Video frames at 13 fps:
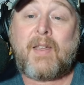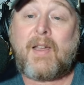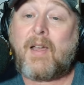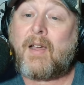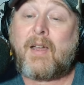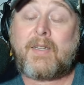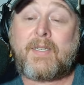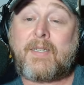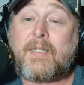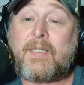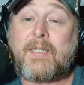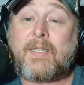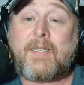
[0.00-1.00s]

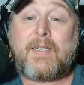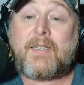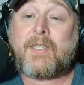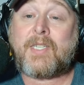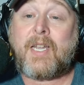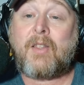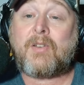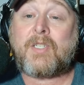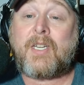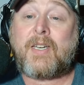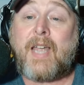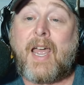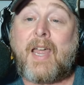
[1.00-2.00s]
Steelers
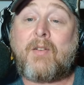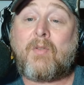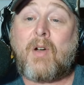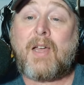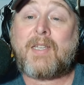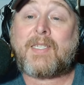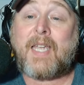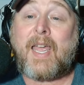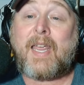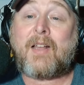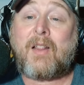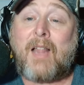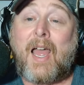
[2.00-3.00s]
denying Russ a
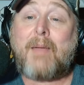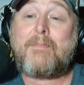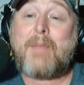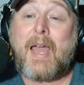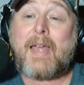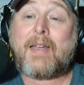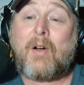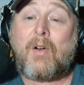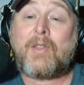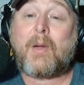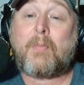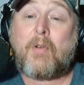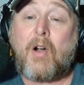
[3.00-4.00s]
clapback on
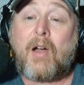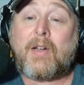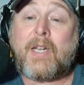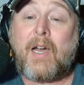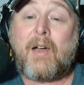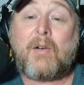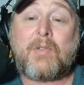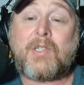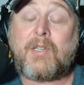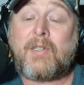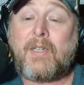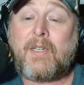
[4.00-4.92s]
the Broncos.